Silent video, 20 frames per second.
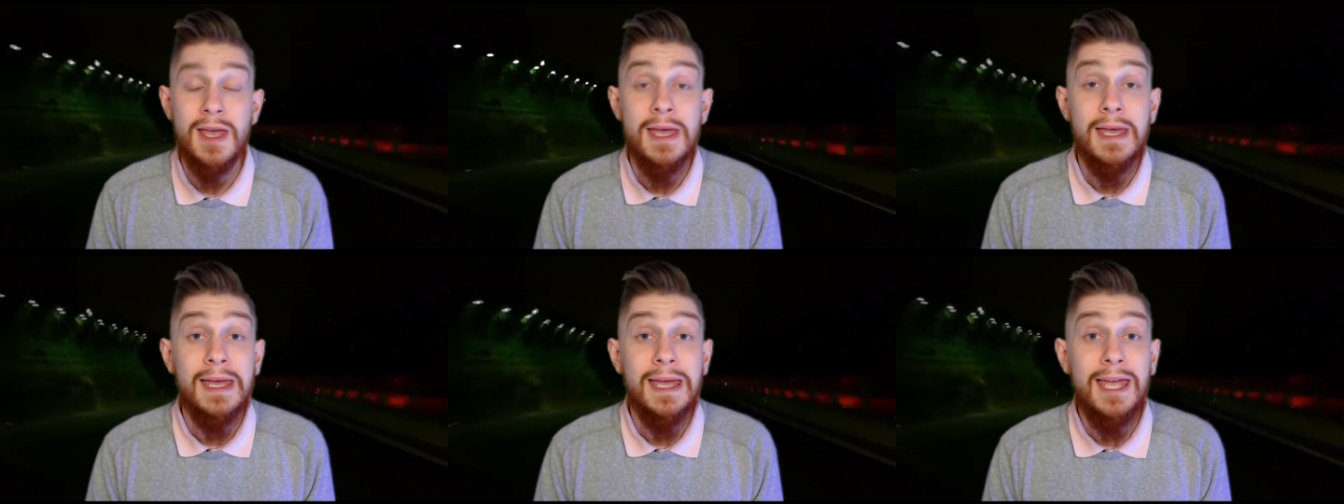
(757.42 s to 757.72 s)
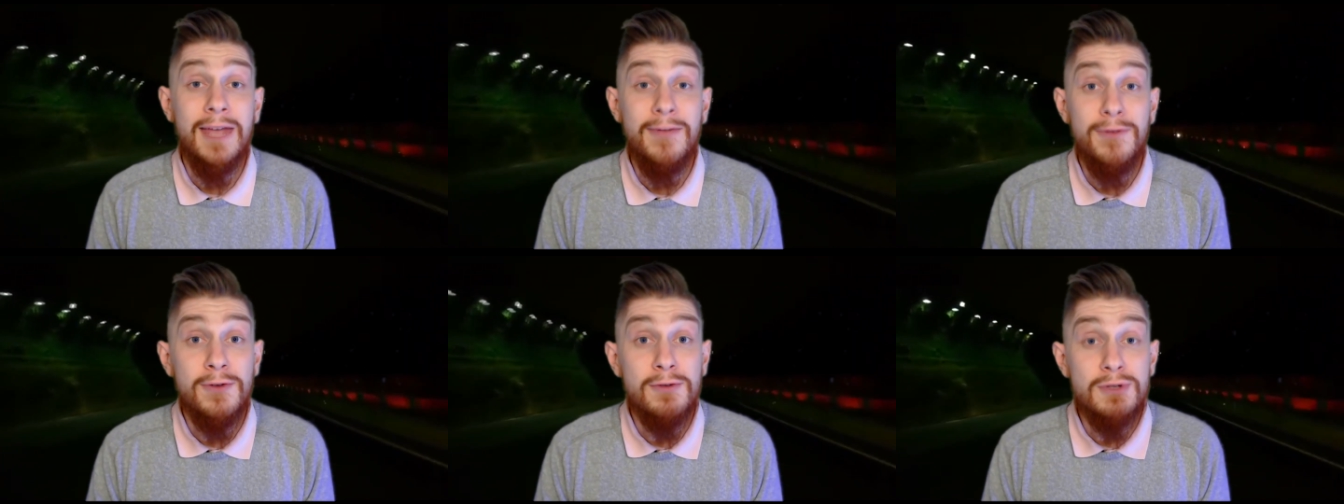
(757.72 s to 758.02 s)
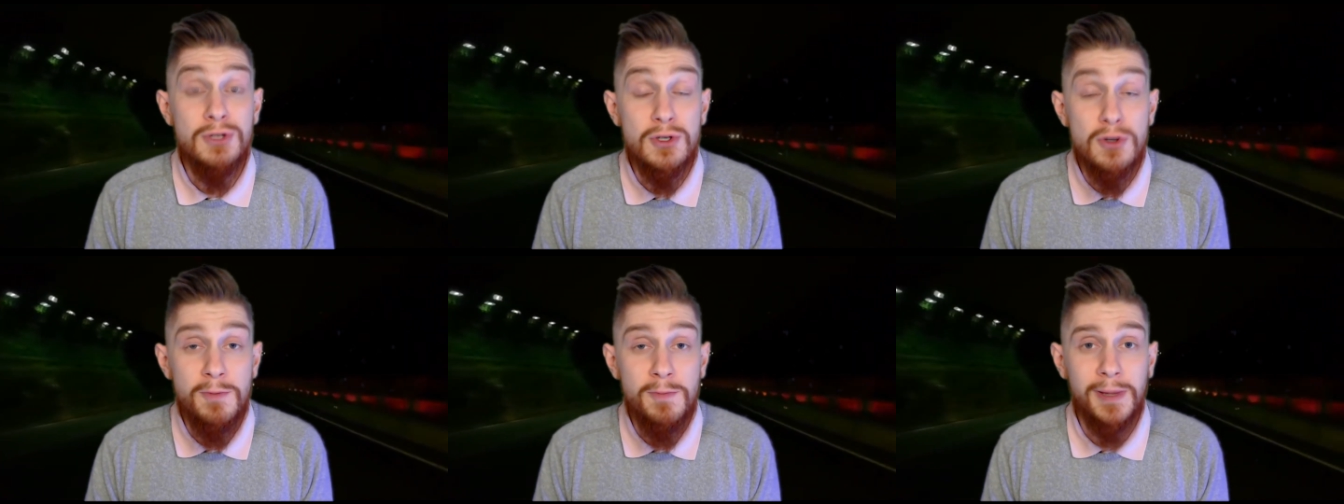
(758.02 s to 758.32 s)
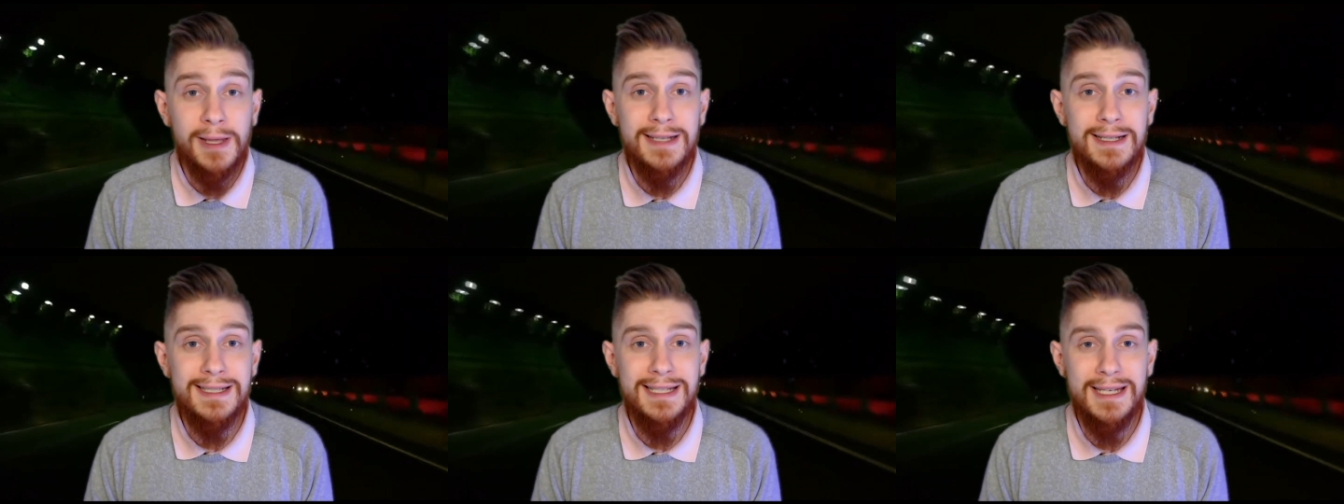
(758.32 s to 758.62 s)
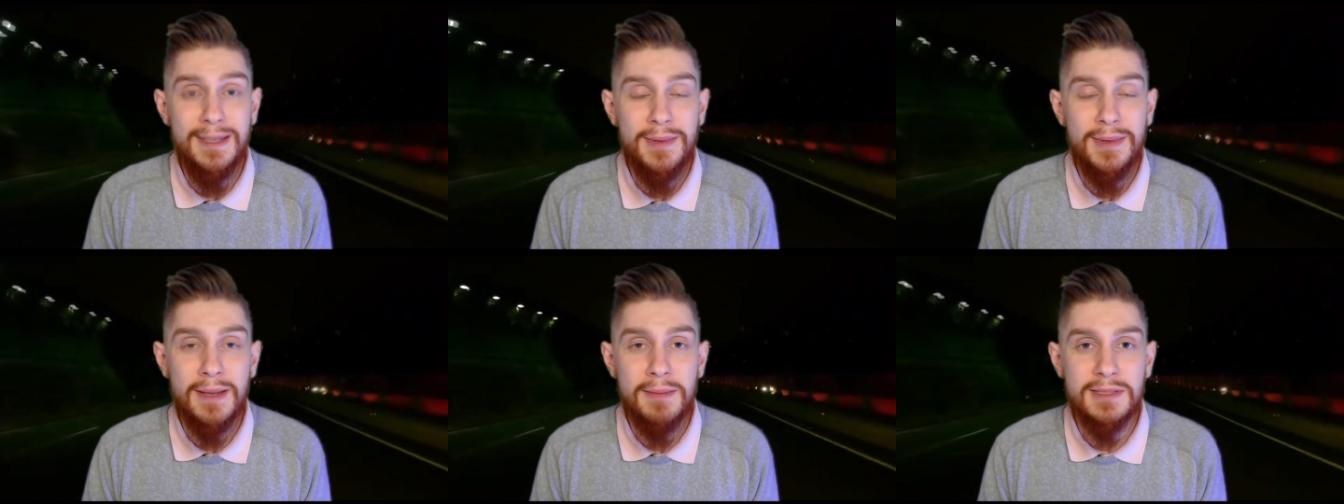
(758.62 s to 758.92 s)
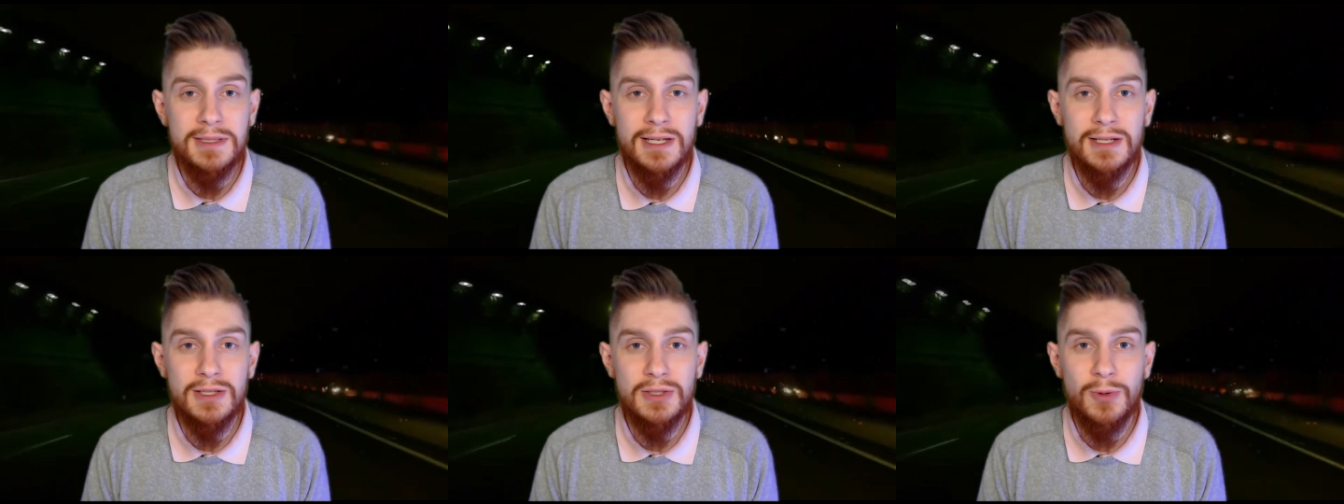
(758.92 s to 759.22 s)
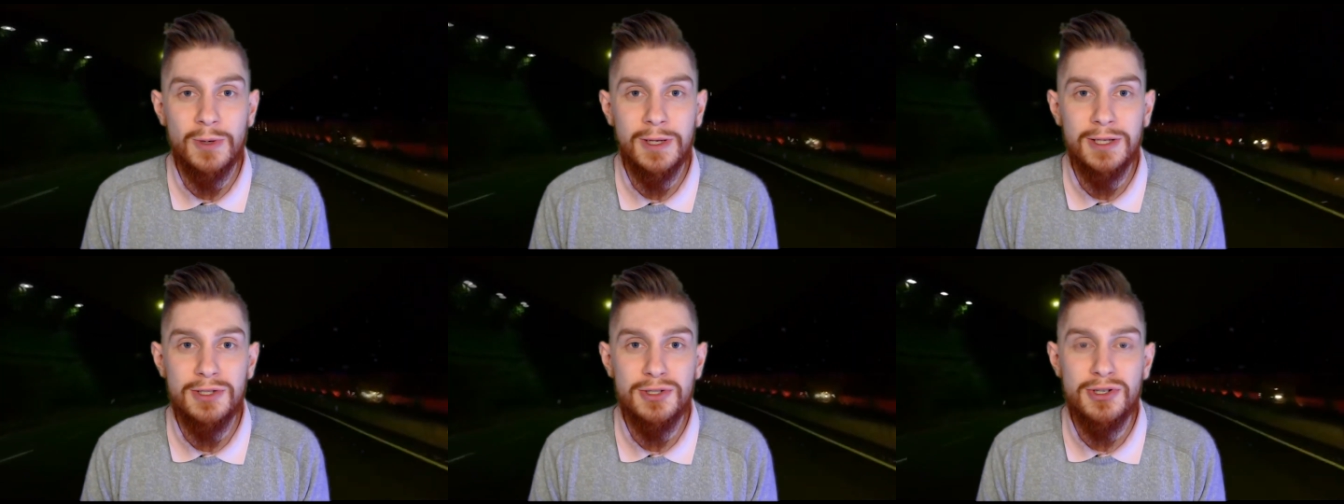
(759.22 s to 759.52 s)
If you do play team games on
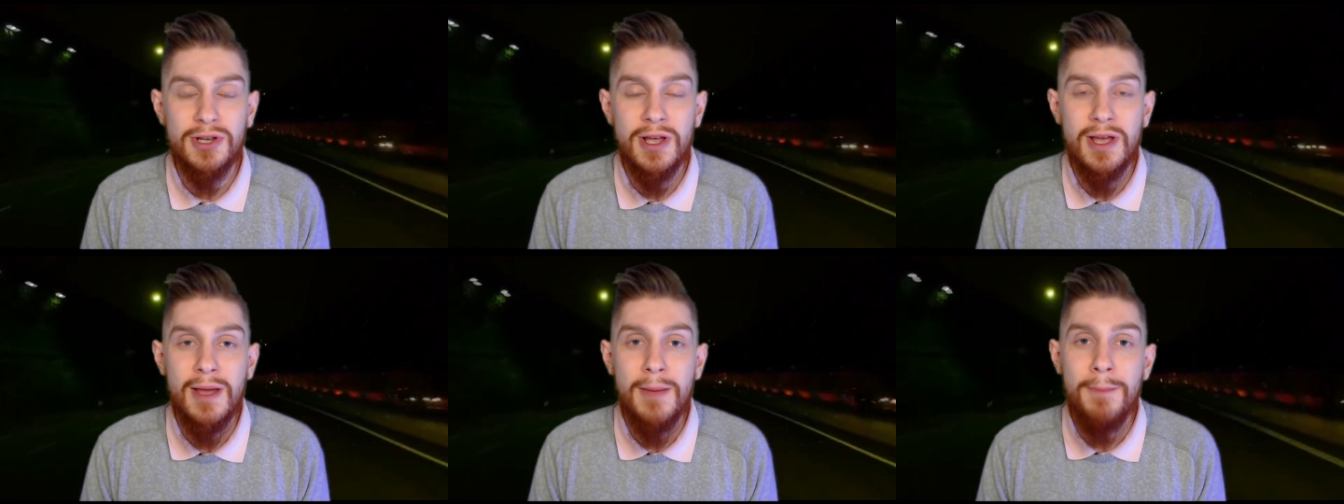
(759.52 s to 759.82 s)
Twitch,